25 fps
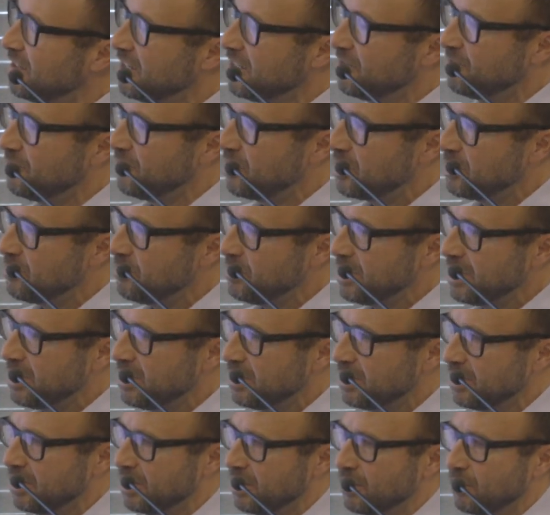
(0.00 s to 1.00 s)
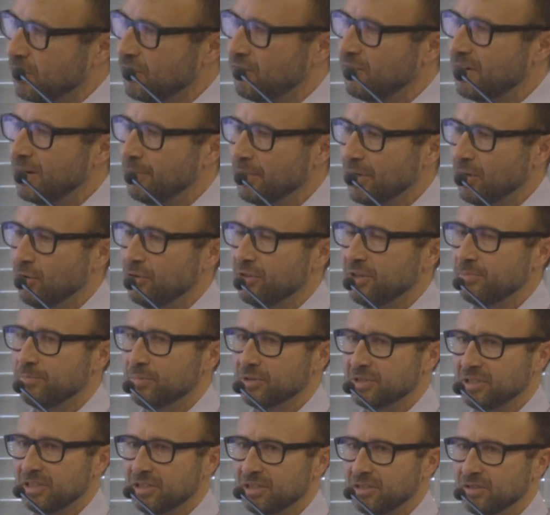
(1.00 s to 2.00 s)
the very beginning of amyloid
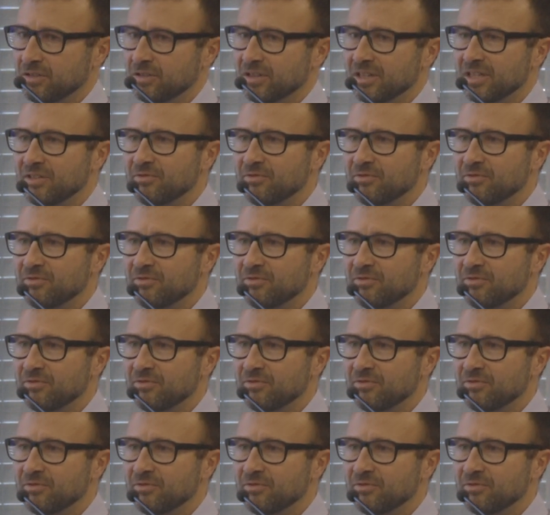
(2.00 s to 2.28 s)
deposition,